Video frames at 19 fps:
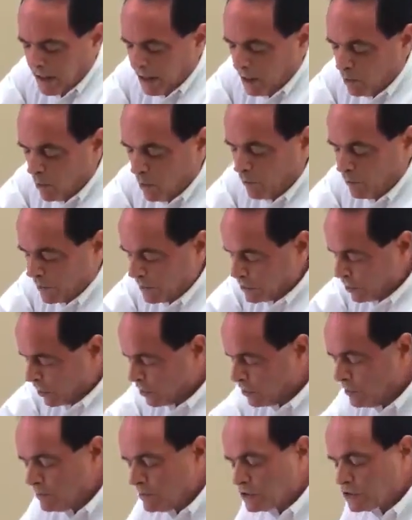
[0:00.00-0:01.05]
And when we
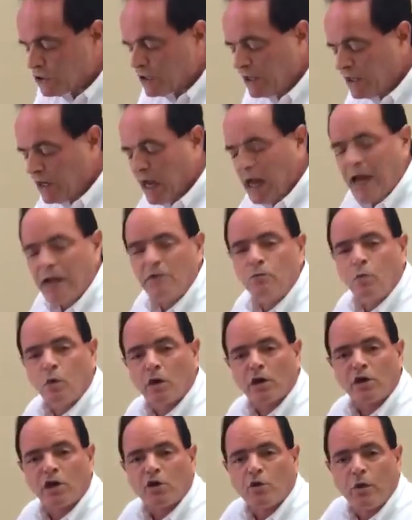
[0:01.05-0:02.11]
turn the machine on,
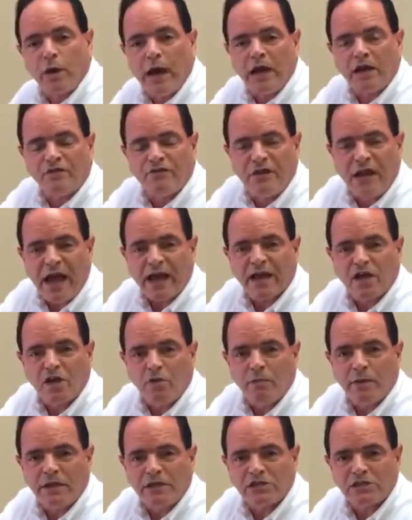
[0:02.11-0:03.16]
we're going to create a
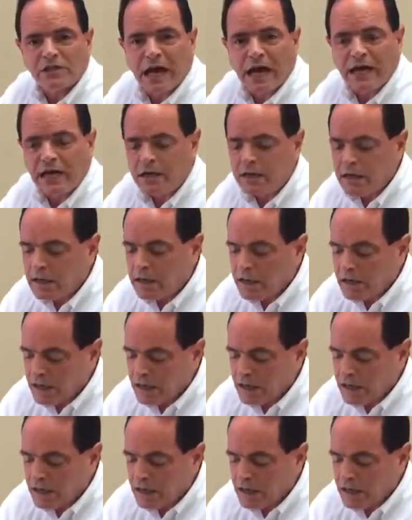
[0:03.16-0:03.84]
vacuum inside